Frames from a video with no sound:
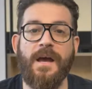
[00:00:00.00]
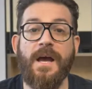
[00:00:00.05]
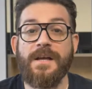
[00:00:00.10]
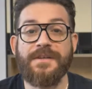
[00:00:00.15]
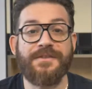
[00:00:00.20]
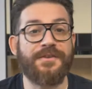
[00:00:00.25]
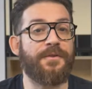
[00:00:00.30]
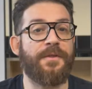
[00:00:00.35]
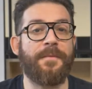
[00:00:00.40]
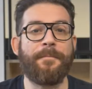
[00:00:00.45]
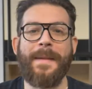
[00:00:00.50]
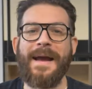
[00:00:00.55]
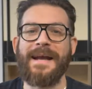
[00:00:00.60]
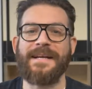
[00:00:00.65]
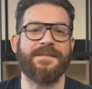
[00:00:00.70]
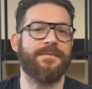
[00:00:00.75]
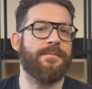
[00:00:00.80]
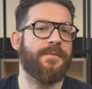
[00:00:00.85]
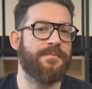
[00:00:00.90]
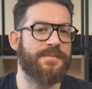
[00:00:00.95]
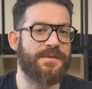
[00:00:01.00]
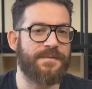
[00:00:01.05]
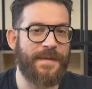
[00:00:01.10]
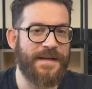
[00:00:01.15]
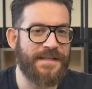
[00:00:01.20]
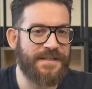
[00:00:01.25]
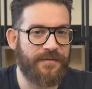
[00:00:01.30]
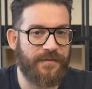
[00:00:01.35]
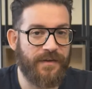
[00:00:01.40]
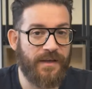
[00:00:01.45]
So the maximum
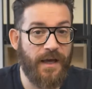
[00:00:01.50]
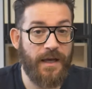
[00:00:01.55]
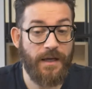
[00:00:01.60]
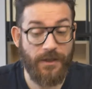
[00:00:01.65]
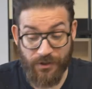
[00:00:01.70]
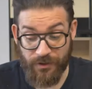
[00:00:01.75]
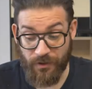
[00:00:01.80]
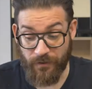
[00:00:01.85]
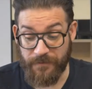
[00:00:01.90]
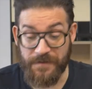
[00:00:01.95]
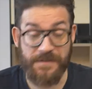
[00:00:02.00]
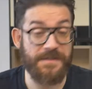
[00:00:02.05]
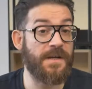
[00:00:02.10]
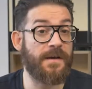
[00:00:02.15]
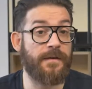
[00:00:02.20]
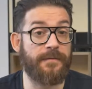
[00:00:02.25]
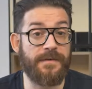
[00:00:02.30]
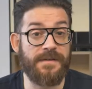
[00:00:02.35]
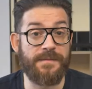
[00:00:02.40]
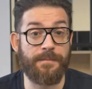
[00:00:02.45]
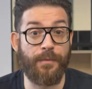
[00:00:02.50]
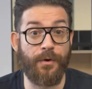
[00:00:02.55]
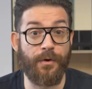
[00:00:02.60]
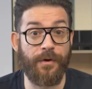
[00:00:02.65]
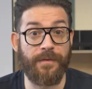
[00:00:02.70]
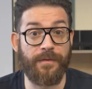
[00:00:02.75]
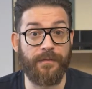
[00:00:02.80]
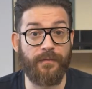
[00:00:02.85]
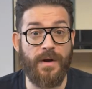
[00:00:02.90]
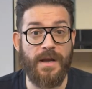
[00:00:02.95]
specification of a Surface
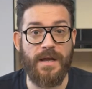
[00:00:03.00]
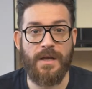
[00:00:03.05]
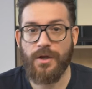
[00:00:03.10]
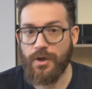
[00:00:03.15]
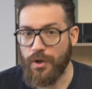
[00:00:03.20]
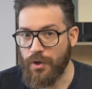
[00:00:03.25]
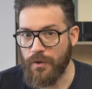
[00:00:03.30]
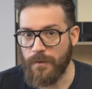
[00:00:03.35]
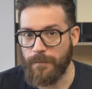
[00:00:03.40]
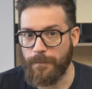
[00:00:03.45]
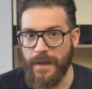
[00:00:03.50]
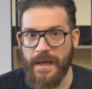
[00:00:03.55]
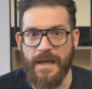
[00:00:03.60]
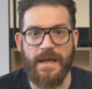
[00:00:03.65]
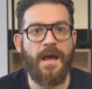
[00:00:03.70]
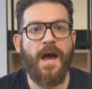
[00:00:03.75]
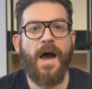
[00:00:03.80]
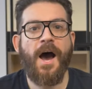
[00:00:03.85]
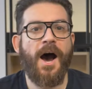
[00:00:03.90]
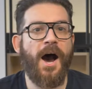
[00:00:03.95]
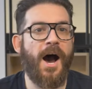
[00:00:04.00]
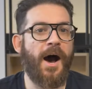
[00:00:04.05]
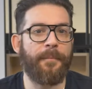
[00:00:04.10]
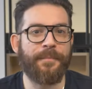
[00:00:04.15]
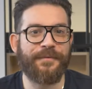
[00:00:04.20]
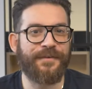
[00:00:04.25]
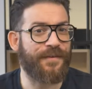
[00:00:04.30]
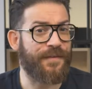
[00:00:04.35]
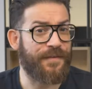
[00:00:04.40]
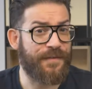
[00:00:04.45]
Book 3 could be
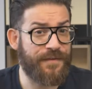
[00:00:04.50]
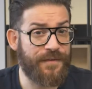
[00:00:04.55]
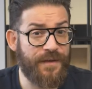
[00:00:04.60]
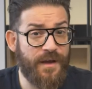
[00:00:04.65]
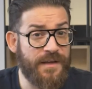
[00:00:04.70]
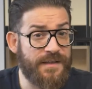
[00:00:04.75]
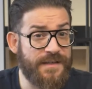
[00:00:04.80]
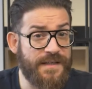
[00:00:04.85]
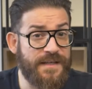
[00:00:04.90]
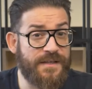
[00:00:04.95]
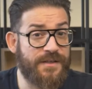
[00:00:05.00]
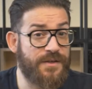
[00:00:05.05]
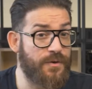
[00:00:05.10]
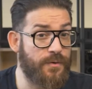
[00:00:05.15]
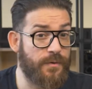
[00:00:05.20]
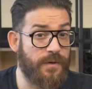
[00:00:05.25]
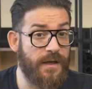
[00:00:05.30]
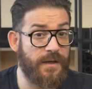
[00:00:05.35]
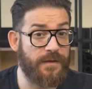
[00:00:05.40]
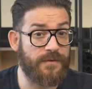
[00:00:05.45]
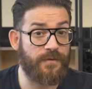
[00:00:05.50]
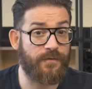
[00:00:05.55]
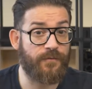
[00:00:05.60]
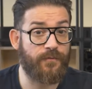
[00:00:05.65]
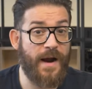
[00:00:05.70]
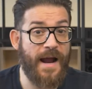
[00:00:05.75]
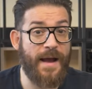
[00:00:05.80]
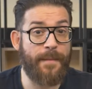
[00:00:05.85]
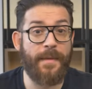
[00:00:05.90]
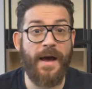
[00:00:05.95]
up to 32 gigs of
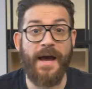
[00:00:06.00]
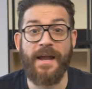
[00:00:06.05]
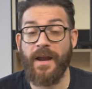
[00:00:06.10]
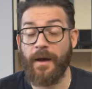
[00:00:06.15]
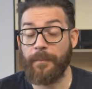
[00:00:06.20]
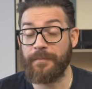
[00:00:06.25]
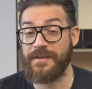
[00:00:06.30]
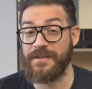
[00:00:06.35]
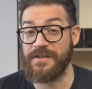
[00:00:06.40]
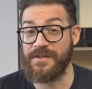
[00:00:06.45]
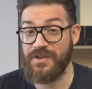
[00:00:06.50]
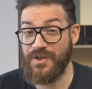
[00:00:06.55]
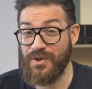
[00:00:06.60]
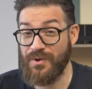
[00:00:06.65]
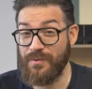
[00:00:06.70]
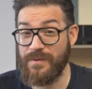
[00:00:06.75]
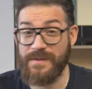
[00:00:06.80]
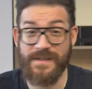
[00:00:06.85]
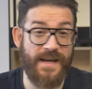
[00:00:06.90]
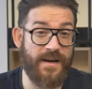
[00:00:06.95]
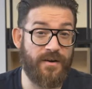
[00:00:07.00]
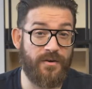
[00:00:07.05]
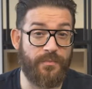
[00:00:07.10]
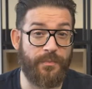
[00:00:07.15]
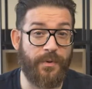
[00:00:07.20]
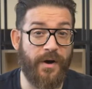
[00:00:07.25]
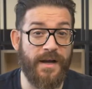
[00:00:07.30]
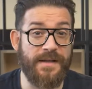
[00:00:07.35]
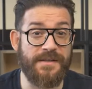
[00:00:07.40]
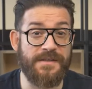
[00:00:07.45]
RAM and up to 2
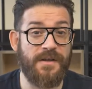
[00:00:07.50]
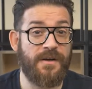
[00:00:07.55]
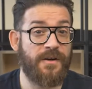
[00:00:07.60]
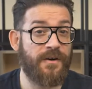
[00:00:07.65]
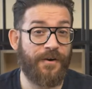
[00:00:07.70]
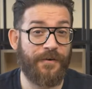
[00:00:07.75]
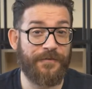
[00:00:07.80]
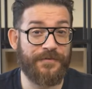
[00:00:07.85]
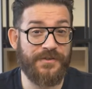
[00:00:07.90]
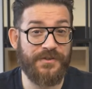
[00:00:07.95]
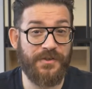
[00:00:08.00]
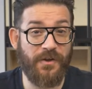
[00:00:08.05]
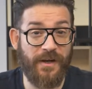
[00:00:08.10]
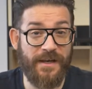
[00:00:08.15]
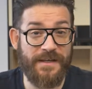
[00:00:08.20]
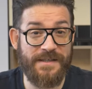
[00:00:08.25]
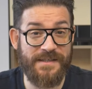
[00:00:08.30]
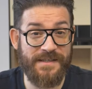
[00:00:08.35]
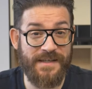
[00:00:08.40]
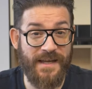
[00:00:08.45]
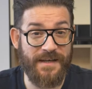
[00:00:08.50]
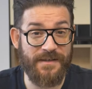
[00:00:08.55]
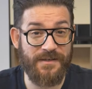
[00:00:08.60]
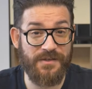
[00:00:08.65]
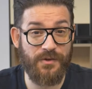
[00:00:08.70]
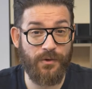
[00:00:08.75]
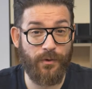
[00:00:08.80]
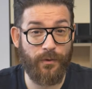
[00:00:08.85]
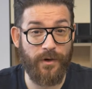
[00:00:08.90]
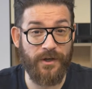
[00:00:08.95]
terabytes of solid state
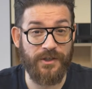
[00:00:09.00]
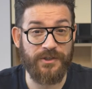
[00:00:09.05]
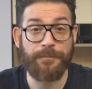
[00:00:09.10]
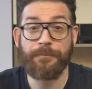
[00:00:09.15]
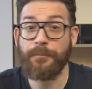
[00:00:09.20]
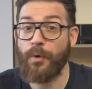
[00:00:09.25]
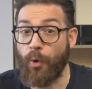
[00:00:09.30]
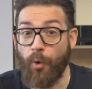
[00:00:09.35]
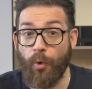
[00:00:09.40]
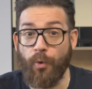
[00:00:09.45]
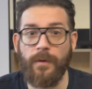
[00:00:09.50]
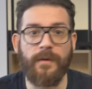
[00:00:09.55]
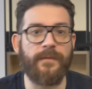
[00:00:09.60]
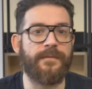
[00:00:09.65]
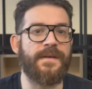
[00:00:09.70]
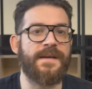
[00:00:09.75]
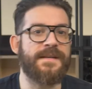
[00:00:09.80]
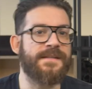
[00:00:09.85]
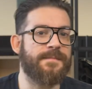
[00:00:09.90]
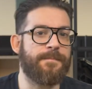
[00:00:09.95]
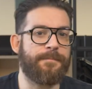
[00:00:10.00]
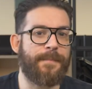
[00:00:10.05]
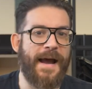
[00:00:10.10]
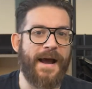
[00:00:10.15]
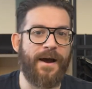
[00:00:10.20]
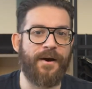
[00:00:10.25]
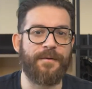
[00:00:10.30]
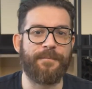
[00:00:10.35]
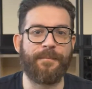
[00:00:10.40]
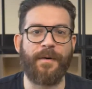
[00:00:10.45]
storage. All of this
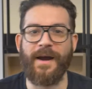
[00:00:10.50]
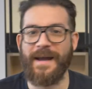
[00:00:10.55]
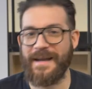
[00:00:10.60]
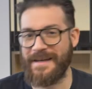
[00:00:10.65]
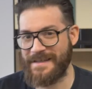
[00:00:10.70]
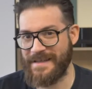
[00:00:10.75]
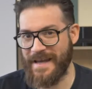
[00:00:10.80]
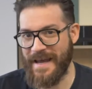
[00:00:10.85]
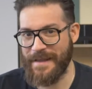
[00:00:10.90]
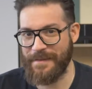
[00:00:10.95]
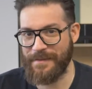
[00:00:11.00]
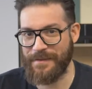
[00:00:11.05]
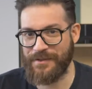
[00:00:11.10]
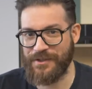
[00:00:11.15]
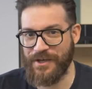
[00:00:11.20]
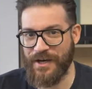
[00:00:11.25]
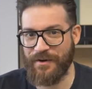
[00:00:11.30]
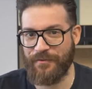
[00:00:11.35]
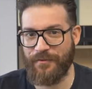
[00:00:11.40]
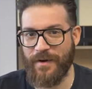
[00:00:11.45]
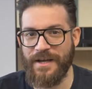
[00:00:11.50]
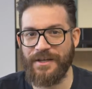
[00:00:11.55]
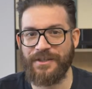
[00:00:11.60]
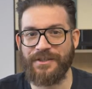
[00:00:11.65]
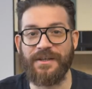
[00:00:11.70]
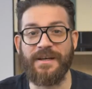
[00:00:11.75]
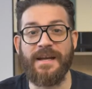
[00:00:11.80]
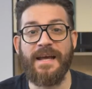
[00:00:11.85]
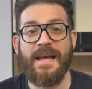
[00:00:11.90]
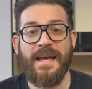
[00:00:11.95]
powered by a 10th
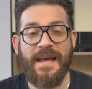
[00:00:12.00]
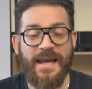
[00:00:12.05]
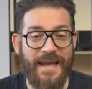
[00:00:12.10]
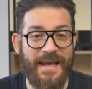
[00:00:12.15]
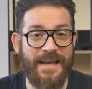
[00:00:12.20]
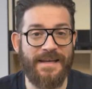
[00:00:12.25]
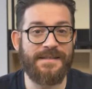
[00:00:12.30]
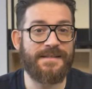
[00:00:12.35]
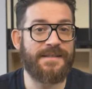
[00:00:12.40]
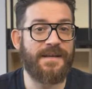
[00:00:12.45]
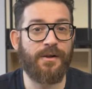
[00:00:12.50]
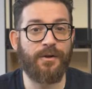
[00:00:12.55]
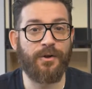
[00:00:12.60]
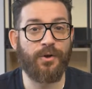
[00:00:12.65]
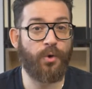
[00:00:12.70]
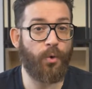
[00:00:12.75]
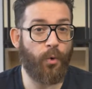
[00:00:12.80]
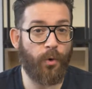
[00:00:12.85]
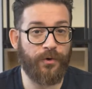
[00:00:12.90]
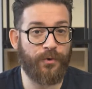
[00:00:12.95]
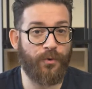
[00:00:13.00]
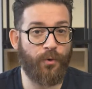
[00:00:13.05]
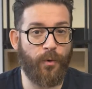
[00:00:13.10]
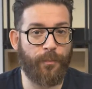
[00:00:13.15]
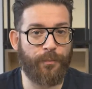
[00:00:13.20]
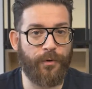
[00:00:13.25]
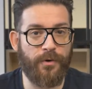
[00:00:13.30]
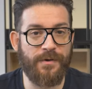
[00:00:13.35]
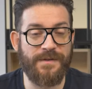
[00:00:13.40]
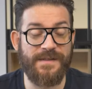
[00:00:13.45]
generation Intel quad-core
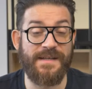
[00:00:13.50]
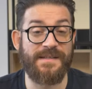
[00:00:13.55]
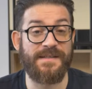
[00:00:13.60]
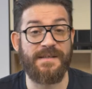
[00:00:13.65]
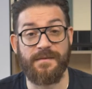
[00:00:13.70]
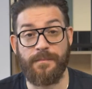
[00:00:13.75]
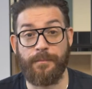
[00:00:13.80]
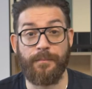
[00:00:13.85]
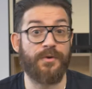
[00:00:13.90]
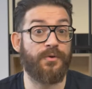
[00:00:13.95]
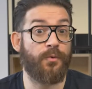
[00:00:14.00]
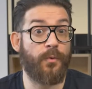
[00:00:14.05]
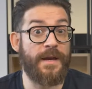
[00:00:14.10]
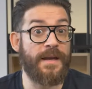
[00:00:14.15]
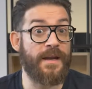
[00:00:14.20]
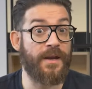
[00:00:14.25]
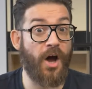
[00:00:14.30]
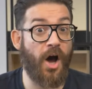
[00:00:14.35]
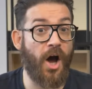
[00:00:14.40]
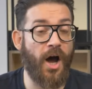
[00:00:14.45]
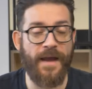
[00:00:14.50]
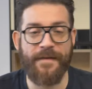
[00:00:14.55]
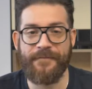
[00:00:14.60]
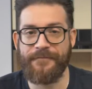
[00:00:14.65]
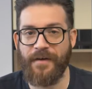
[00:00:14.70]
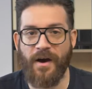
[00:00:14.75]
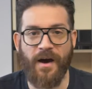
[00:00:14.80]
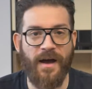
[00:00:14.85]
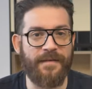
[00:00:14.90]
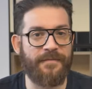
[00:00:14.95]
processor between an
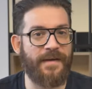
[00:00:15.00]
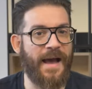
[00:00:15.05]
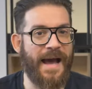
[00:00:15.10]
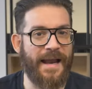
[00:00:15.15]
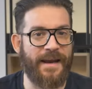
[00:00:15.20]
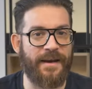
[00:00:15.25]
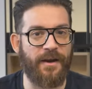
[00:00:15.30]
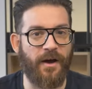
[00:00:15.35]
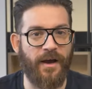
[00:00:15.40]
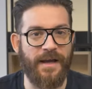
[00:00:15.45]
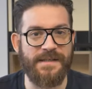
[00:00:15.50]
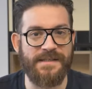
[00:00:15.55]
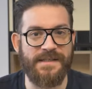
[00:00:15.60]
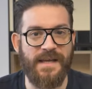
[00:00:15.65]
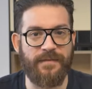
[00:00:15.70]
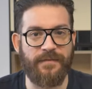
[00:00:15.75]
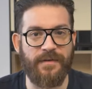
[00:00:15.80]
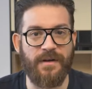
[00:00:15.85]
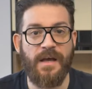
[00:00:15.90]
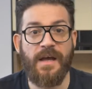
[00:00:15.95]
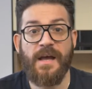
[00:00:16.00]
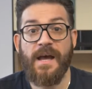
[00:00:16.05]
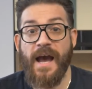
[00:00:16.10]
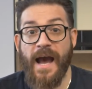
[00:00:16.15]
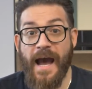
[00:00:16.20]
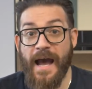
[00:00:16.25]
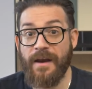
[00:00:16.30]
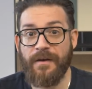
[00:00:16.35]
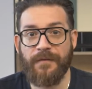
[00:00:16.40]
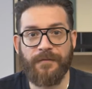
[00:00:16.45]
i5 and an
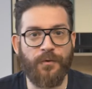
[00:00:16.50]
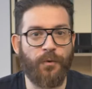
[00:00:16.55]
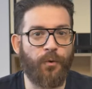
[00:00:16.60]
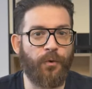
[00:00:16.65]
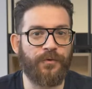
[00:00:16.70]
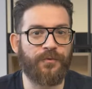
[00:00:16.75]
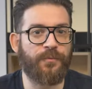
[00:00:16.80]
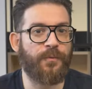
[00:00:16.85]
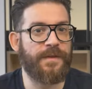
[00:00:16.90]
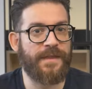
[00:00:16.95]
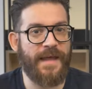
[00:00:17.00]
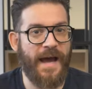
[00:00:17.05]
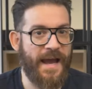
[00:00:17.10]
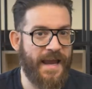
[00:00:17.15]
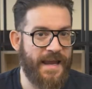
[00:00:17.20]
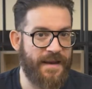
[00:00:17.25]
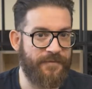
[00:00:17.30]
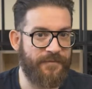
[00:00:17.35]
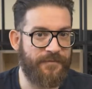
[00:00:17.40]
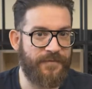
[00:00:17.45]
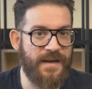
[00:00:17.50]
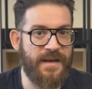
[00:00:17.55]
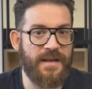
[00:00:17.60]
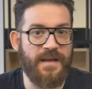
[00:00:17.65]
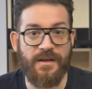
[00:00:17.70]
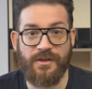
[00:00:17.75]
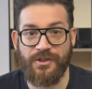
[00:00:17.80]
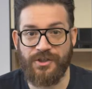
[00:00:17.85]
i7, and of course with that NVIDIA